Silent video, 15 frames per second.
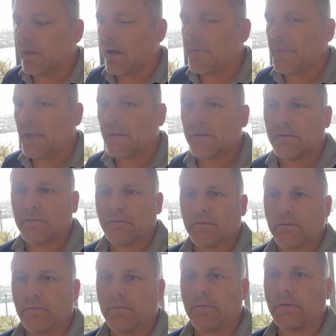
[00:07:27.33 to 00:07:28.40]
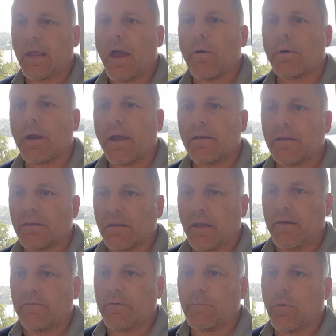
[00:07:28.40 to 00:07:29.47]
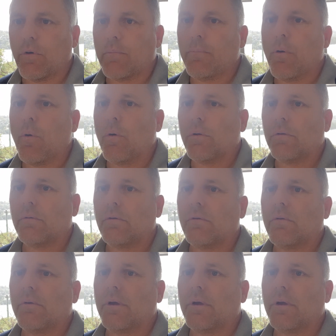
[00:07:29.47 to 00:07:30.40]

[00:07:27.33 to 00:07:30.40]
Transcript: I think nowadays it's even more important,